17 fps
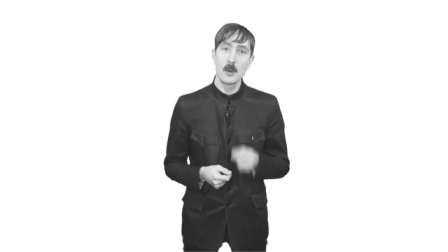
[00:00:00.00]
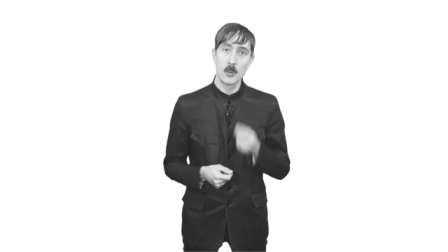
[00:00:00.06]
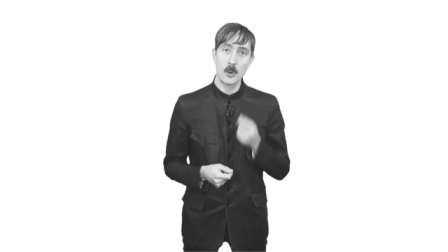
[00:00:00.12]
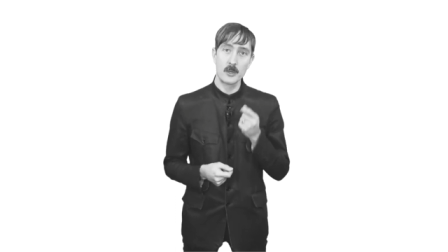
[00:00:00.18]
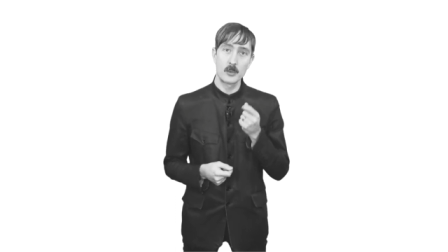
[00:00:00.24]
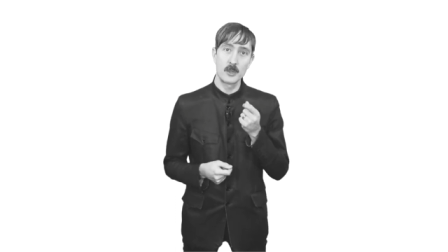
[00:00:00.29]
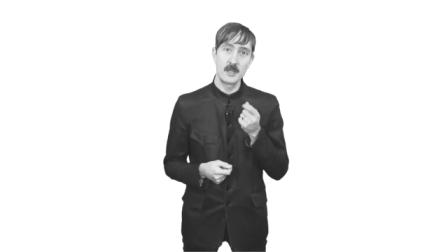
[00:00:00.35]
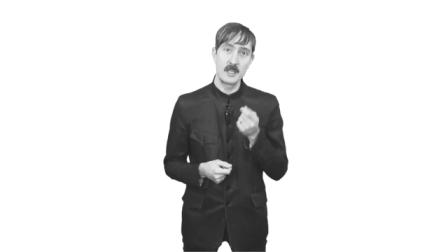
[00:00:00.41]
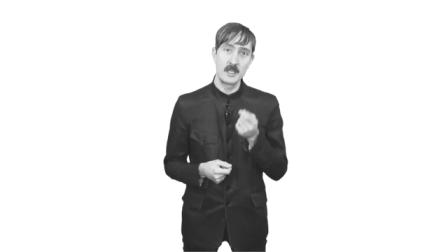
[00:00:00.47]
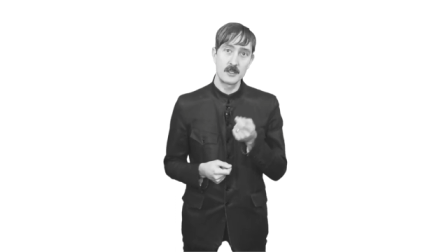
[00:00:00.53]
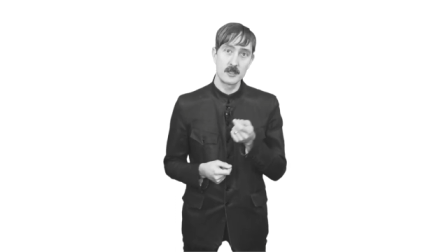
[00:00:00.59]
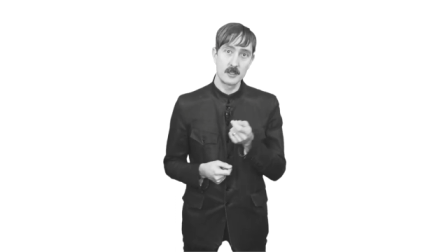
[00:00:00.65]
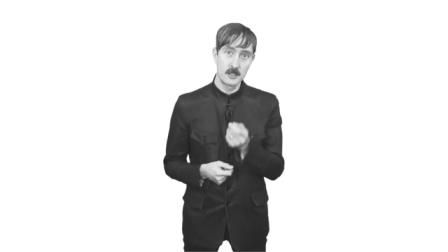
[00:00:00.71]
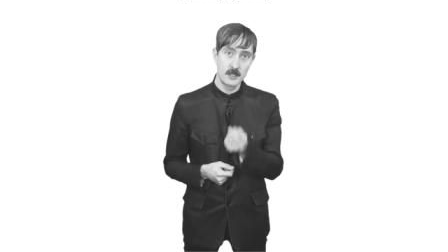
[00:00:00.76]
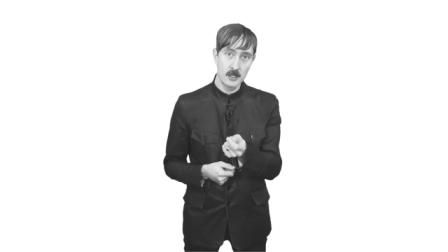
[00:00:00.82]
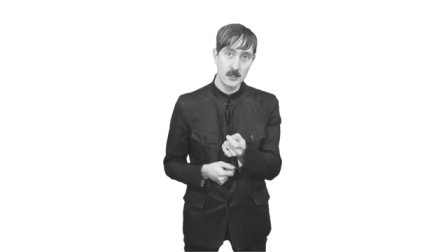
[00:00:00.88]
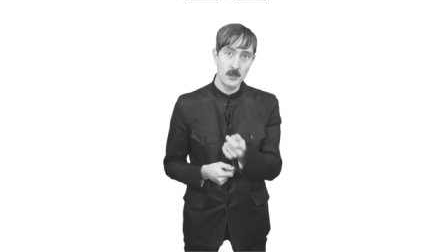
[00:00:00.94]
What we need to
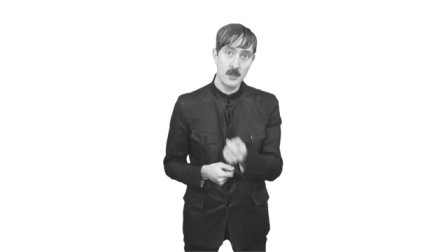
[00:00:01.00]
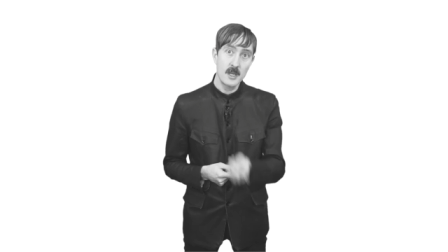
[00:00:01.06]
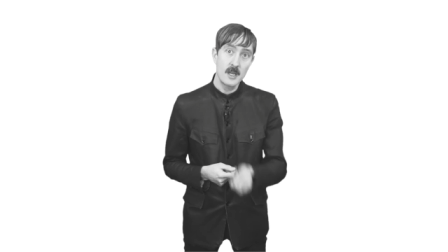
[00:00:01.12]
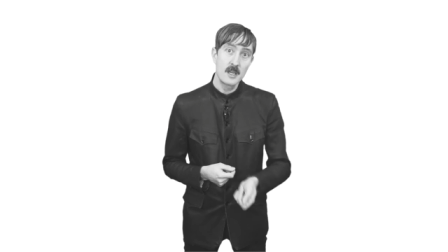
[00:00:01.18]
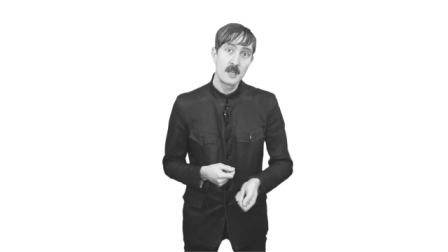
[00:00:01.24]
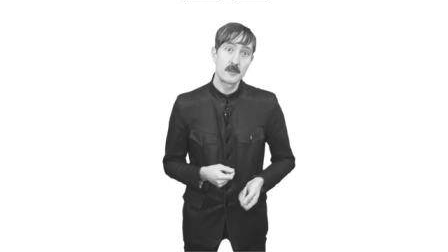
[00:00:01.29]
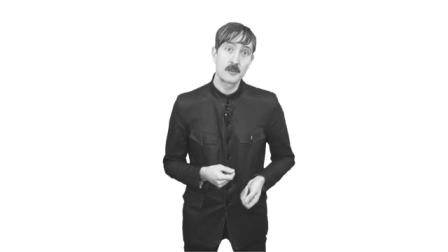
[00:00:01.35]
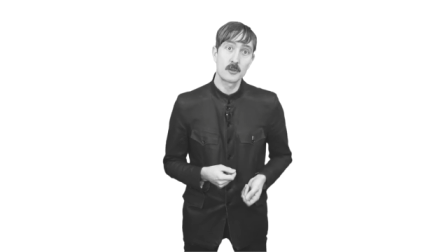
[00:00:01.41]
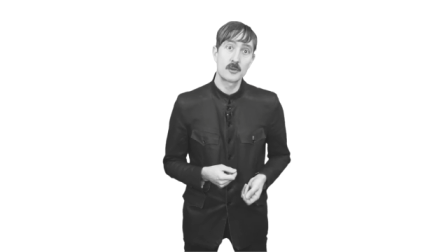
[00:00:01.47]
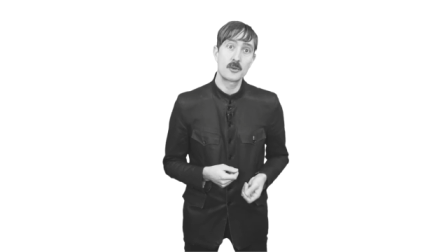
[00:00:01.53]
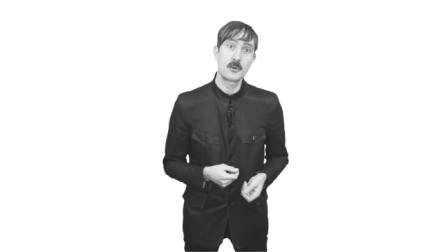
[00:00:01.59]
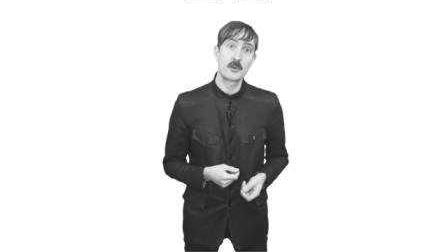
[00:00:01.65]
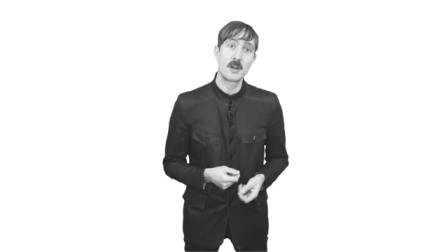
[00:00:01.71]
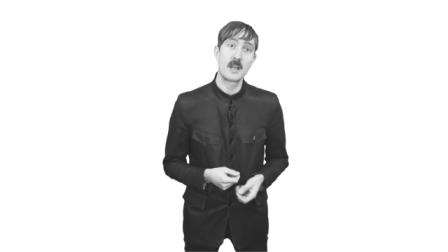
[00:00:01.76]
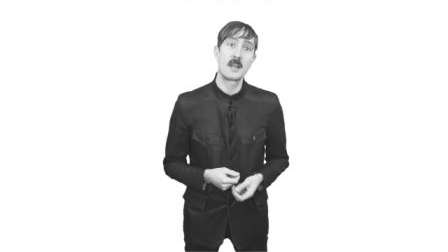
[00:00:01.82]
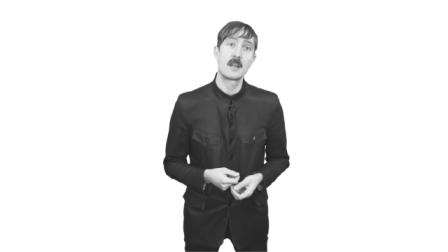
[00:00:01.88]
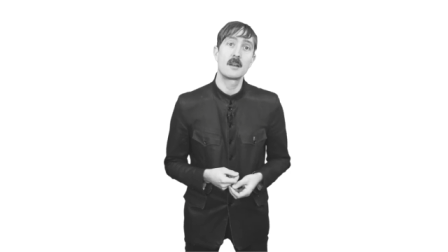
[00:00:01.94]
do is to
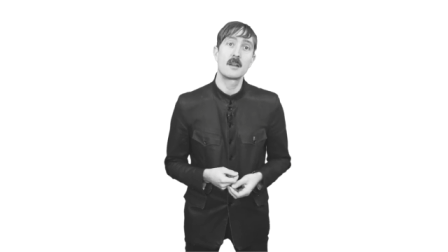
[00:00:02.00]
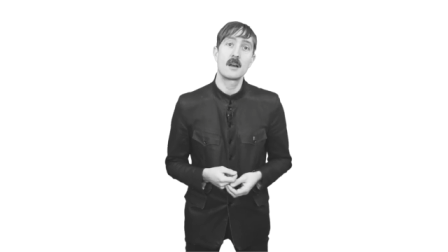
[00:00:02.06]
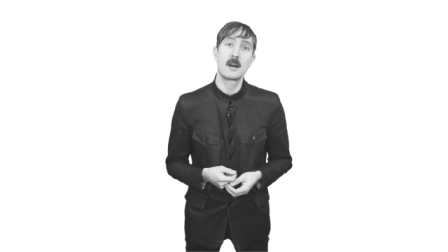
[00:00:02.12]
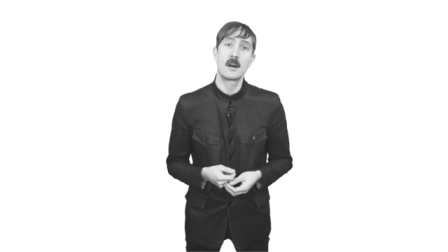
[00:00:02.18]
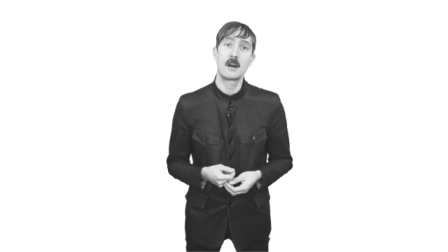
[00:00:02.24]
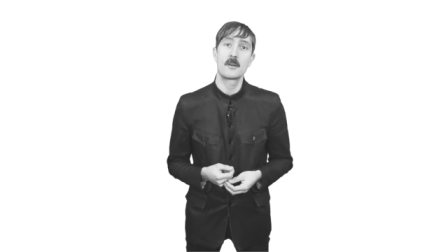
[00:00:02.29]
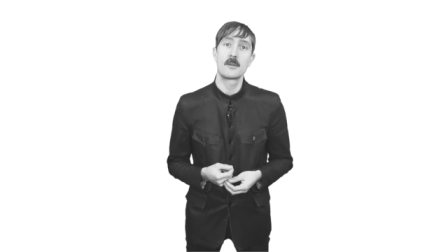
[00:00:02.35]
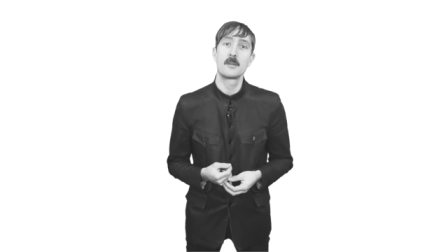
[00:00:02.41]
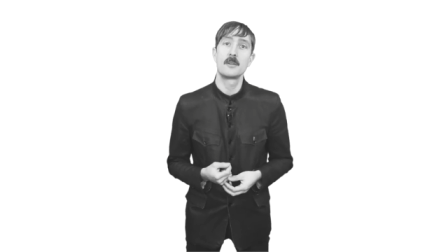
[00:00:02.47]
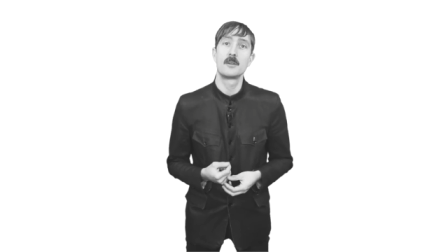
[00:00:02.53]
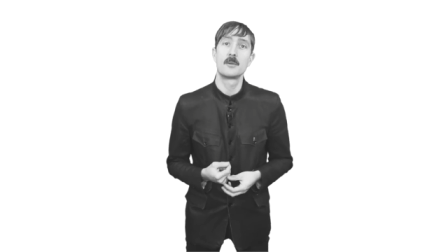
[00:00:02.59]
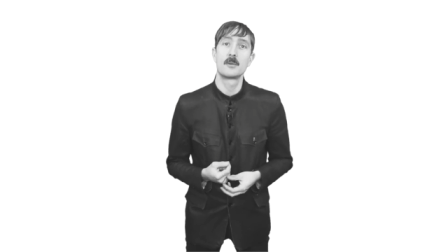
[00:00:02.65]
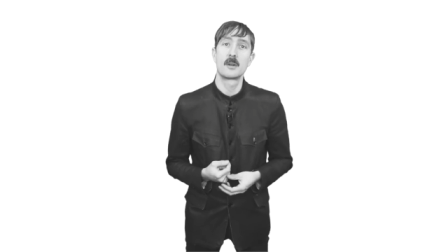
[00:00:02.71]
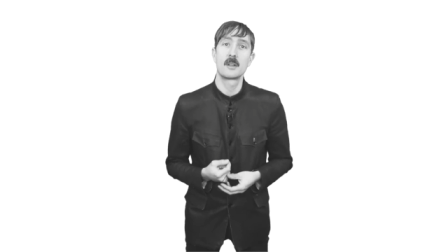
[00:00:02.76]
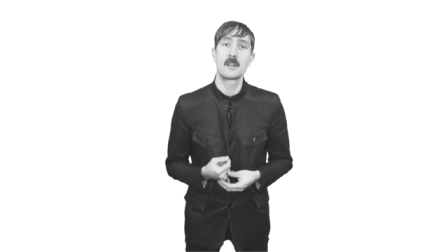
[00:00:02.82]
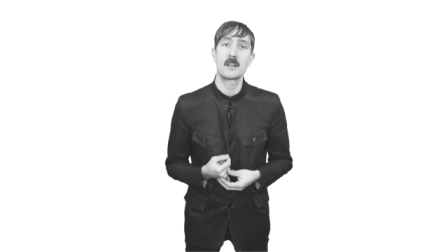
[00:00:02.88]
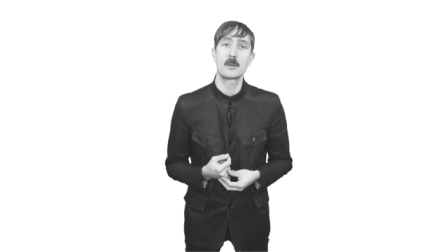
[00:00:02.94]
train our
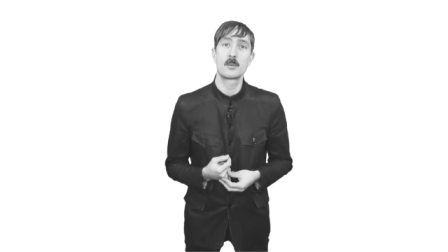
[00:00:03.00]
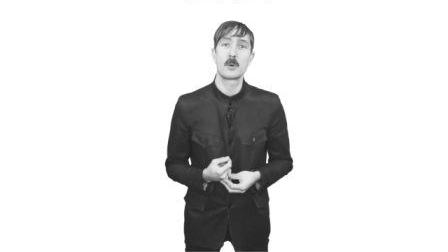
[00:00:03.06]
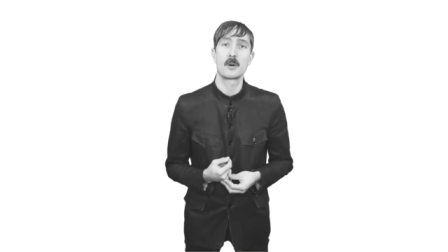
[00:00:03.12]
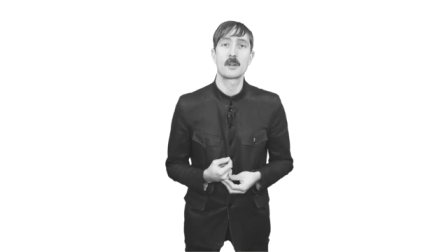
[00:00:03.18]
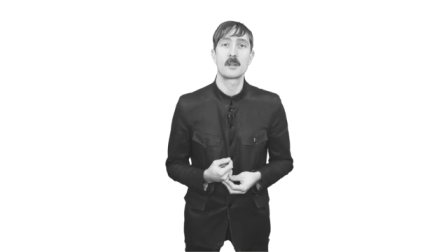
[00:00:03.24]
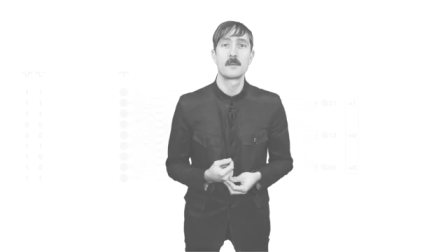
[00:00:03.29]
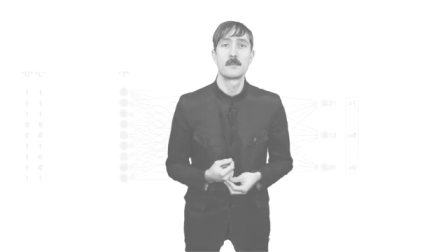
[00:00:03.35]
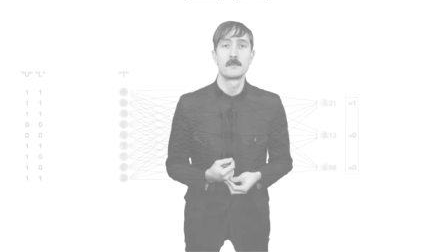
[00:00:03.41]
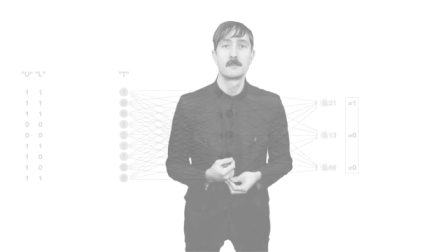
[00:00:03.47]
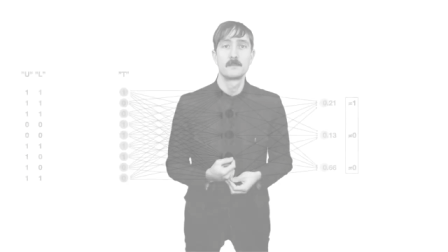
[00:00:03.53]
neural network.